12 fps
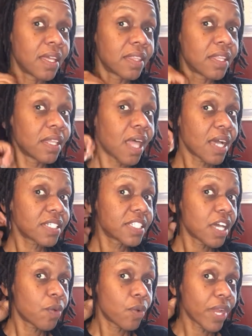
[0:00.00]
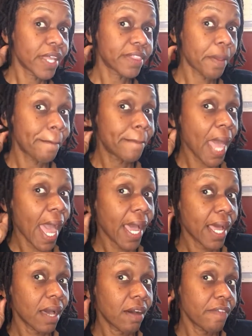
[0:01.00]
the locks that were at the
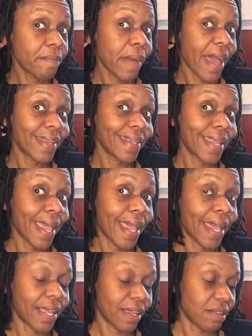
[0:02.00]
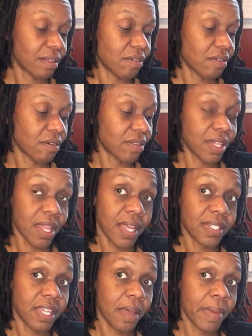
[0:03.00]
back of of my neck, or the
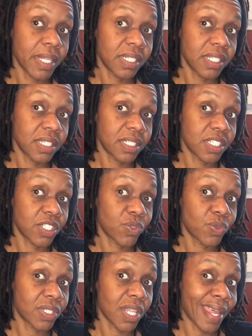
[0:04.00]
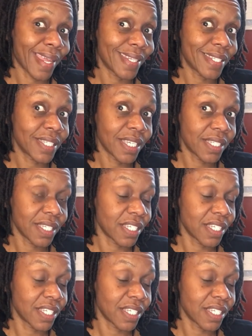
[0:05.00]
last time I did this was like at 6